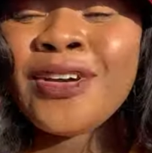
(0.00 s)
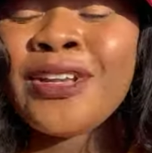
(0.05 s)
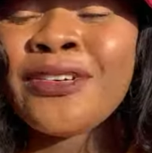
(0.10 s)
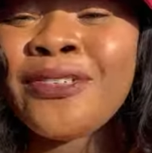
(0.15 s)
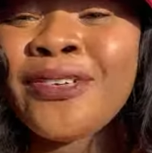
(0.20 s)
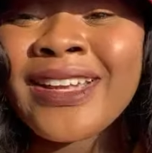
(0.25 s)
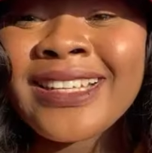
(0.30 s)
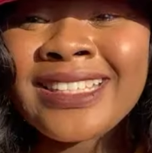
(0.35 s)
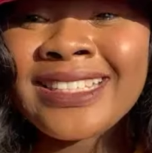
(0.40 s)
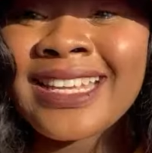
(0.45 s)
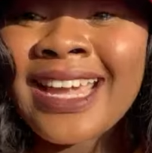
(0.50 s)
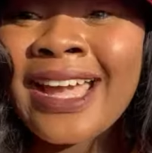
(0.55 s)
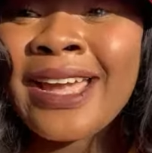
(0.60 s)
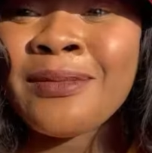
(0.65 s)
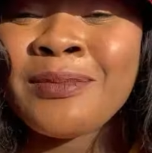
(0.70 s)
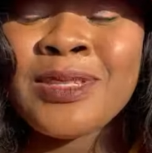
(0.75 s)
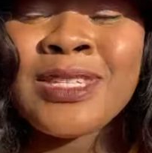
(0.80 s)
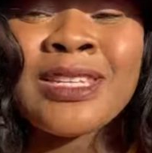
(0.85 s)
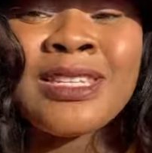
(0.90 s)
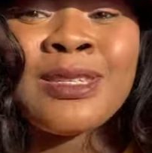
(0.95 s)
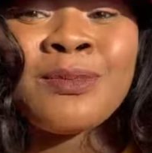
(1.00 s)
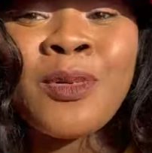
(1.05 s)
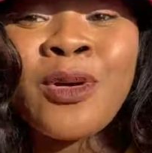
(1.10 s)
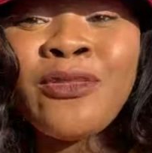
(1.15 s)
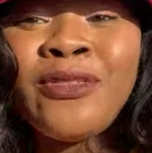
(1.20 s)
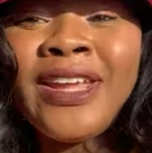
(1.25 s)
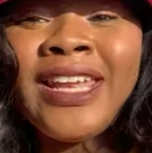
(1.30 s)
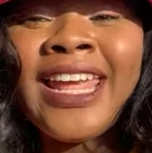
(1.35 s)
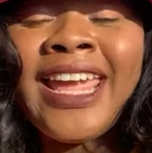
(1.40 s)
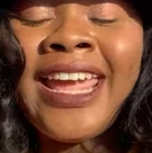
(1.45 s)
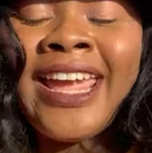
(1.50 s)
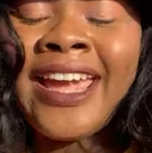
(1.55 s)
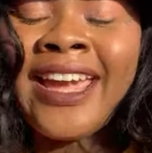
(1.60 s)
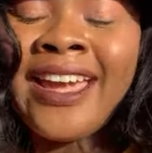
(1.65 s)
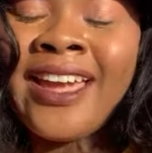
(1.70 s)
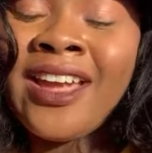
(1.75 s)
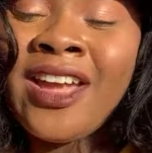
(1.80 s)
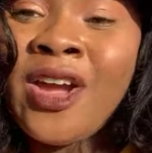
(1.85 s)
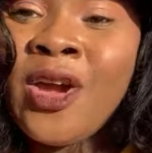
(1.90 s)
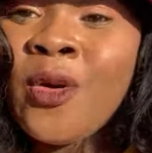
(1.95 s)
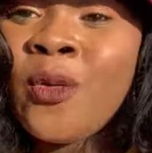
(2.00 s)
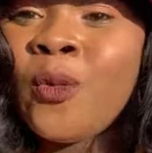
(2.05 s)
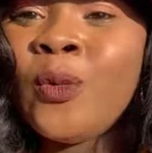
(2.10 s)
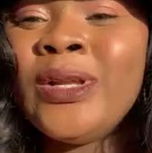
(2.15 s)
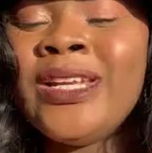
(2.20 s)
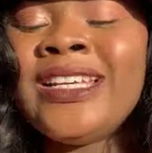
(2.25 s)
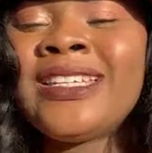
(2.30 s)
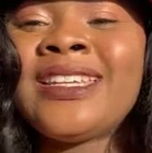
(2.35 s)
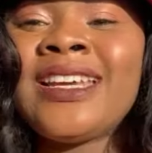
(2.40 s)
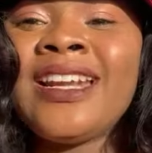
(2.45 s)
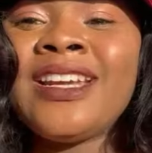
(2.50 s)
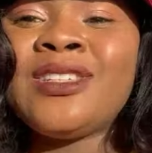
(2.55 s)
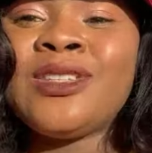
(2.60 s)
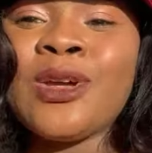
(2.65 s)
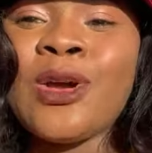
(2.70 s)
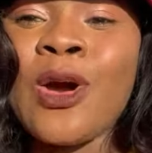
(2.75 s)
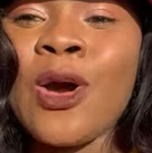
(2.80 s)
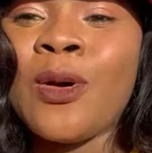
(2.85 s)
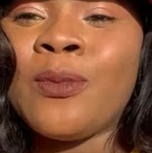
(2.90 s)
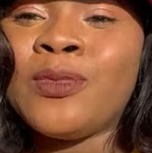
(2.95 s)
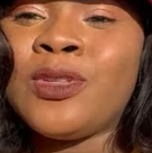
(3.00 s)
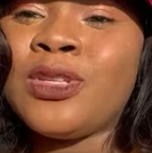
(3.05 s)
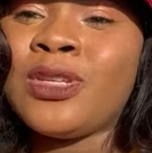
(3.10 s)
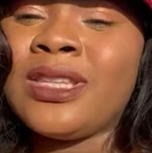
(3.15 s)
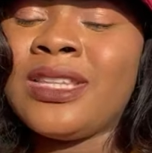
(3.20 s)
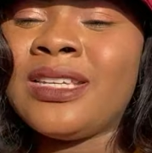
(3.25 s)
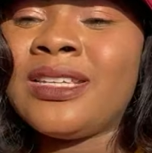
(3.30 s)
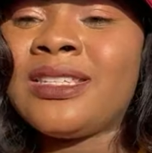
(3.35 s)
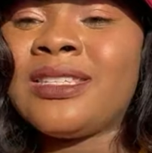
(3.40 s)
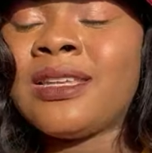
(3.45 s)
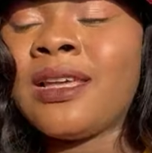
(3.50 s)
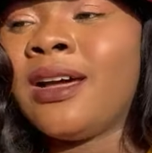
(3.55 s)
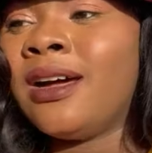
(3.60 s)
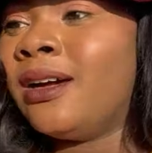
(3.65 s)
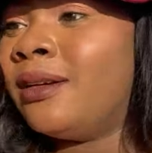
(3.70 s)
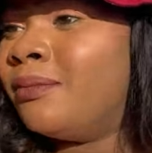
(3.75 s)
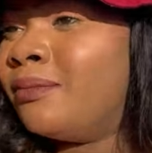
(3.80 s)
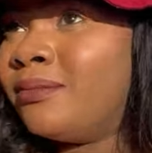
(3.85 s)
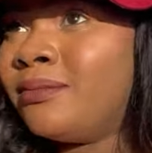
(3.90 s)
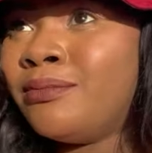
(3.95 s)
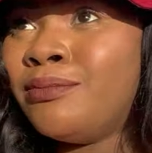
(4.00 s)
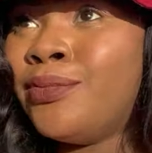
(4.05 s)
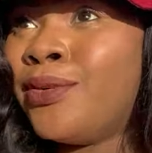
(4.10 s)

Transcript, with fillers: the first time since moving here we decided to come to this um,